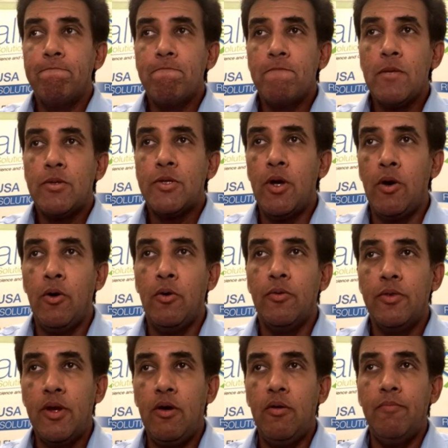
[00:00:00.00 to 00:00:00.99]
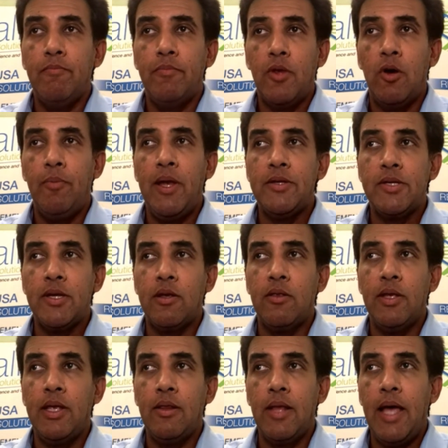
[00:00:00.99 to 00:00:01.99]
So they're
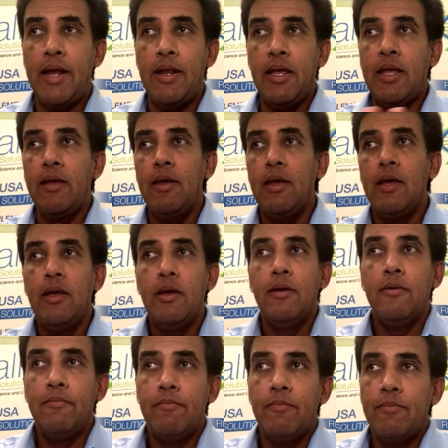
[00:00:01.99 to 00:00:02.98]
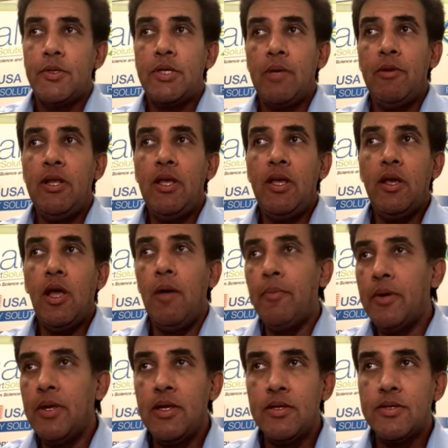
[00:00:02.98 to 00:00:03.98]
basically letting CBD
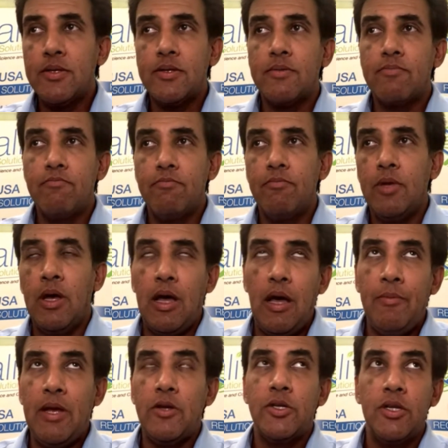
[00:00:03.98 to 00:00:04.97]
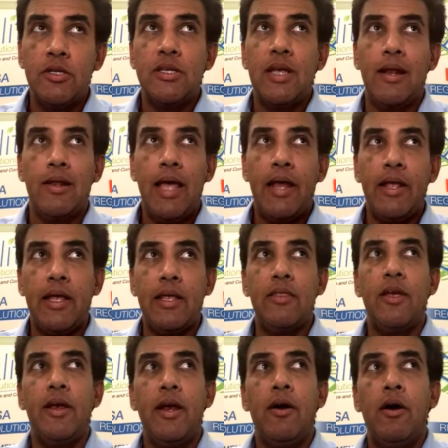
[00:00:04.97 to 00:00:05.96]
companies. I mean, I shouldn't say letting.
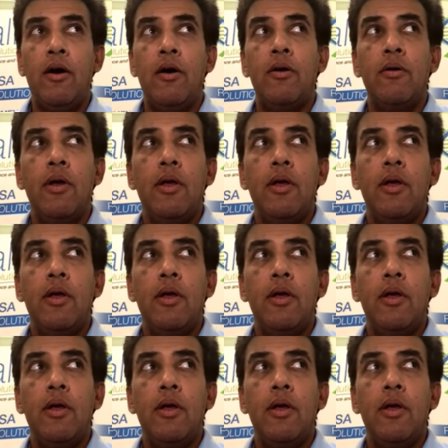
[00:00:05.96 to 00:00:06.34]
They are